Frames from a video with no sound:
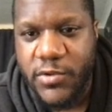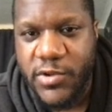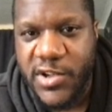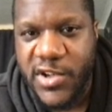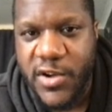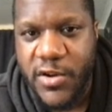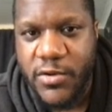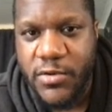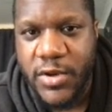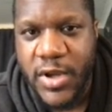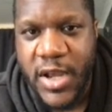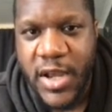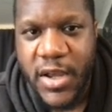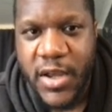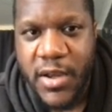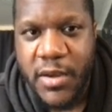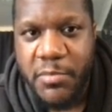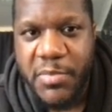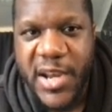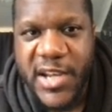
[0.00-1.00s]
So
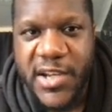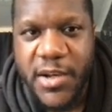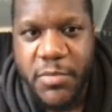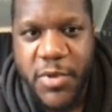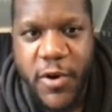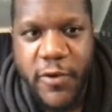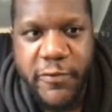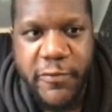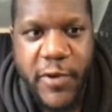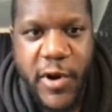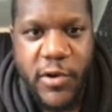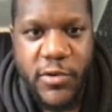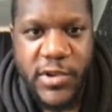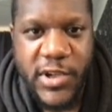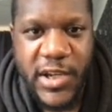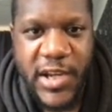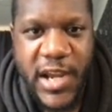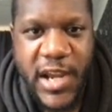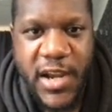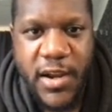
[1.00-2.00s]
best of both worlds,
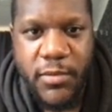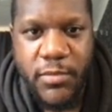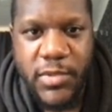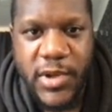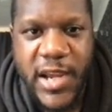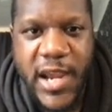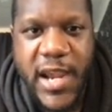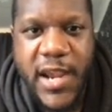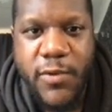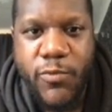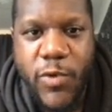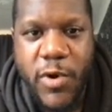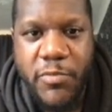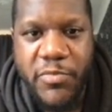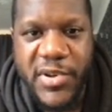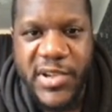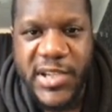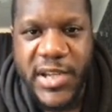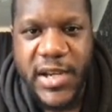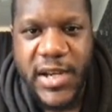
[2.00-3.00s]
okay? I'm getting
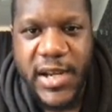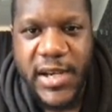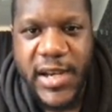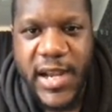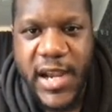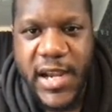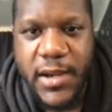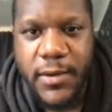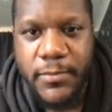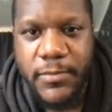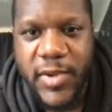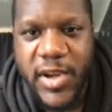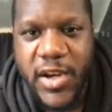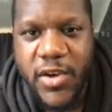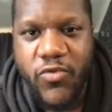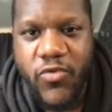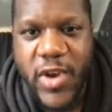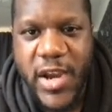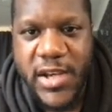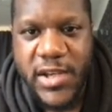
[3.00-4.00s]
1% a day in
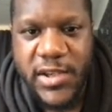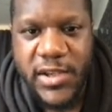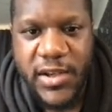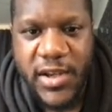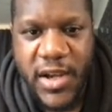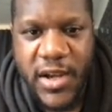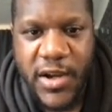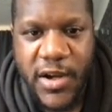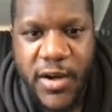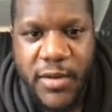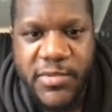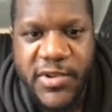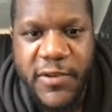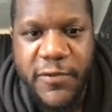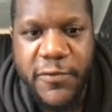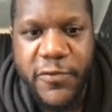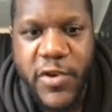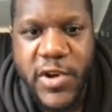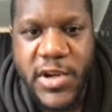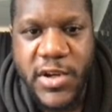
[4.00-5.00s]
the race, up to
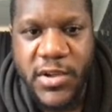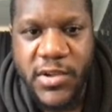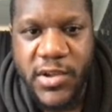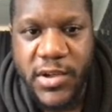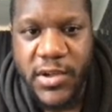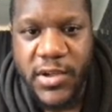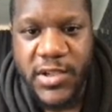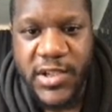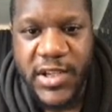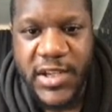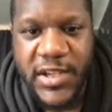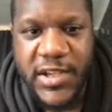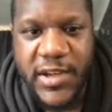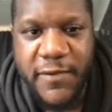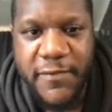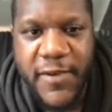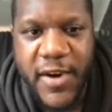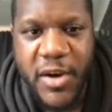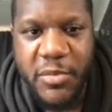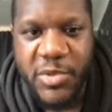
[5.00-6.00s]

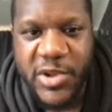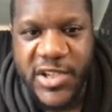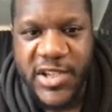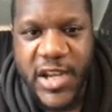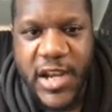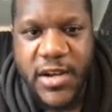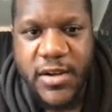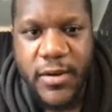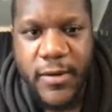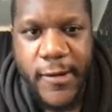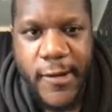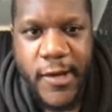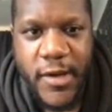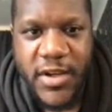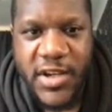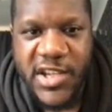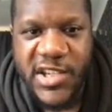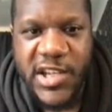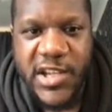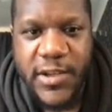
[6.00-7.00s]
365%.
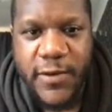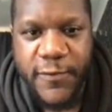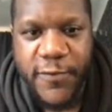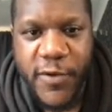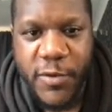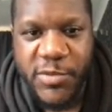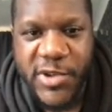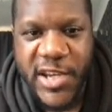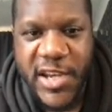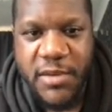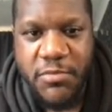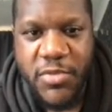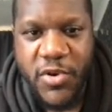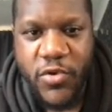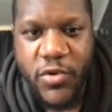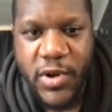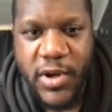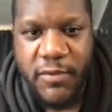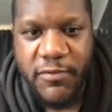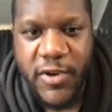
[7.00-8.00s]
This isn't from team
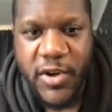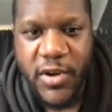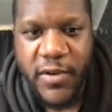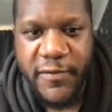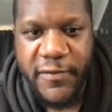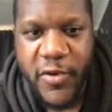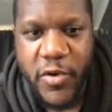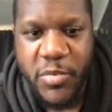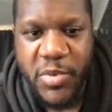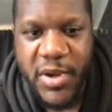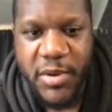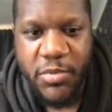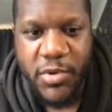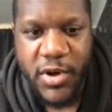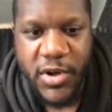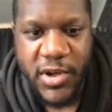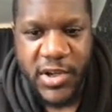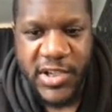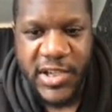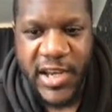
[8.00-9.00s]
building. I've got a few people
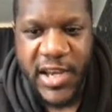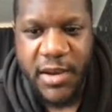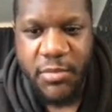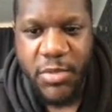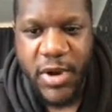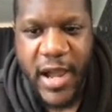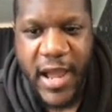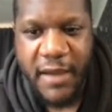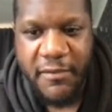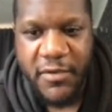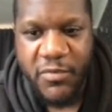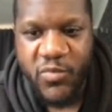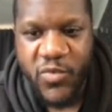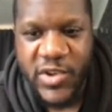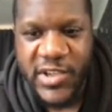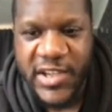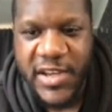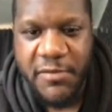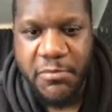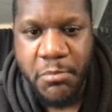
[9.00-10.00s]
on the team, but I haven't
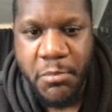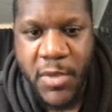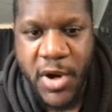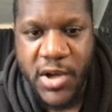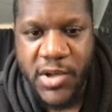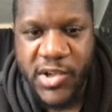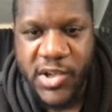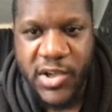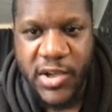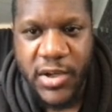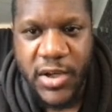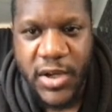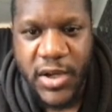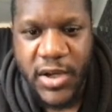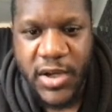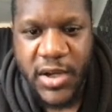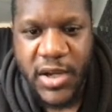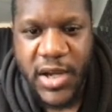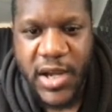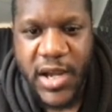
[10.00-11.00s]
received much
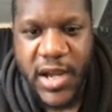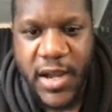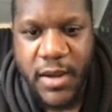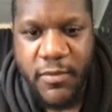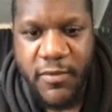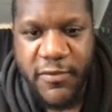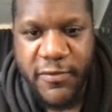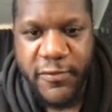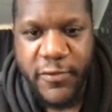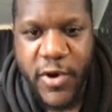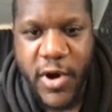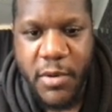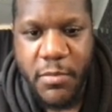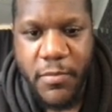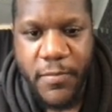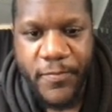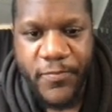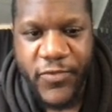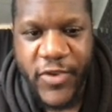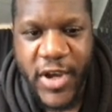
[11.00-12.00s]
um,
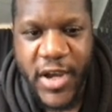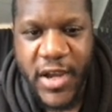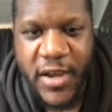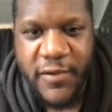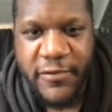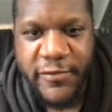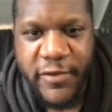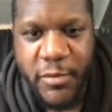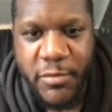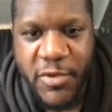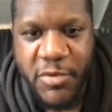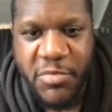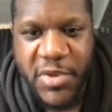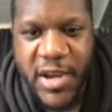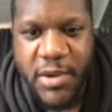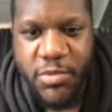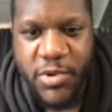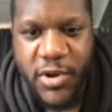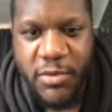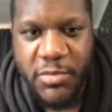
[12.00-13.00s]
from uh, from the
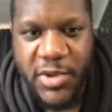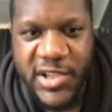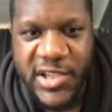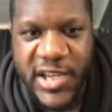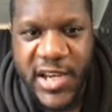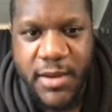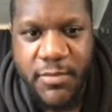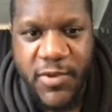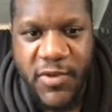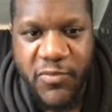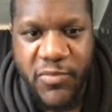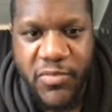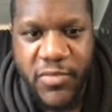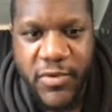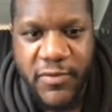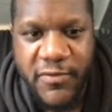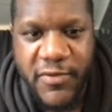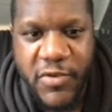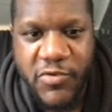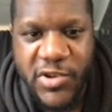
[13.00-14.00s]
people on my team, the
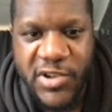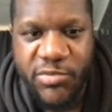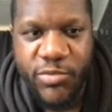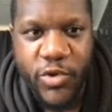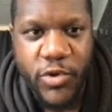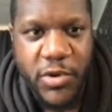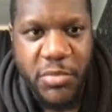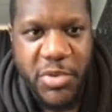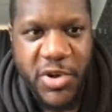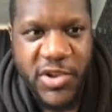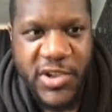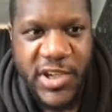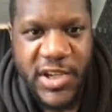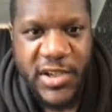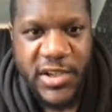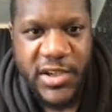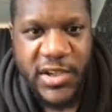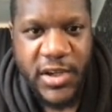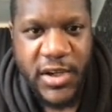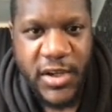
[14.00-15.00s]
very small
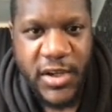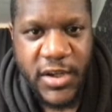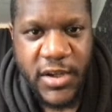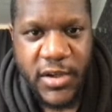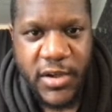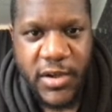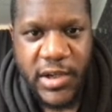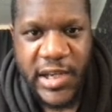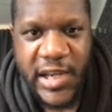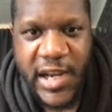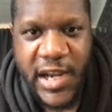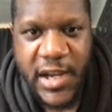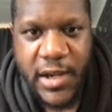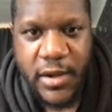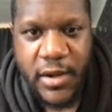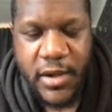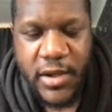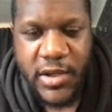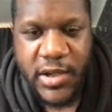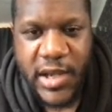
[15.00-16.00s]
deposits, okay?
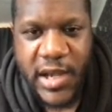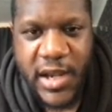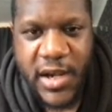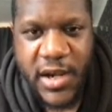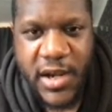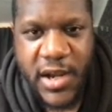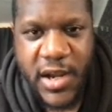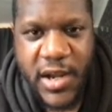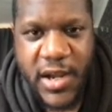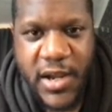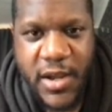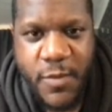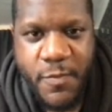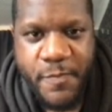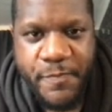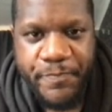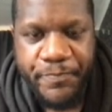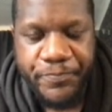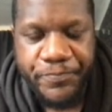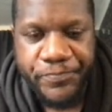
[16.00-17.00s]
And...
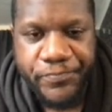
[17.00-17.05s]
Um,